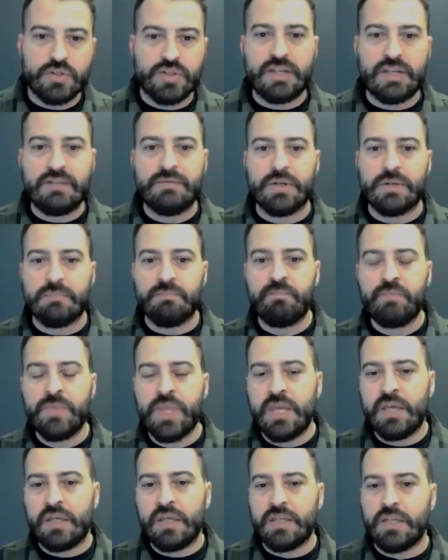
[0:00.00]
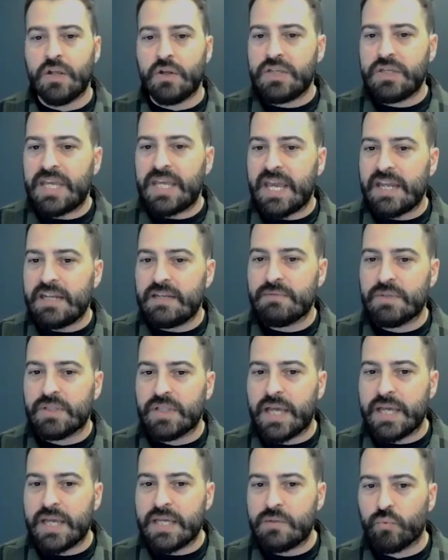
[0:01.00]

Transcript: And even, you can't even like